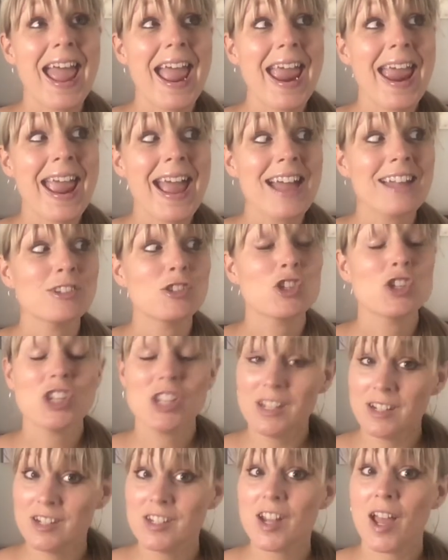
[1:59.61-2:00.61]
And
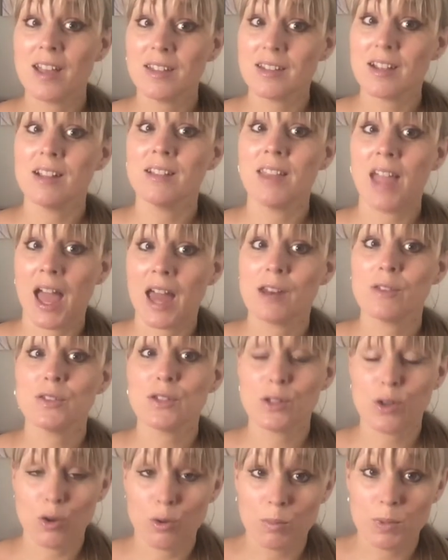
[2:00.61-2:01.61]
she does a lot of
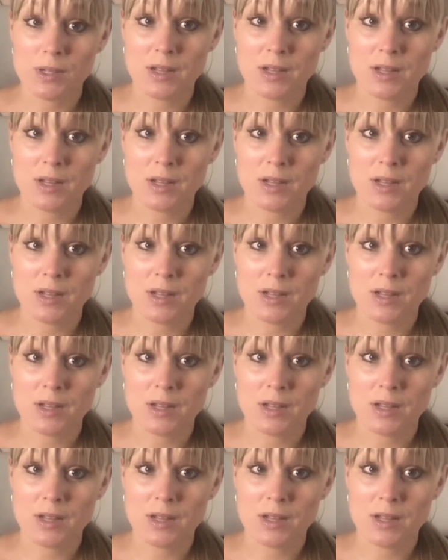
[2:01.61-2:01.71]
scuba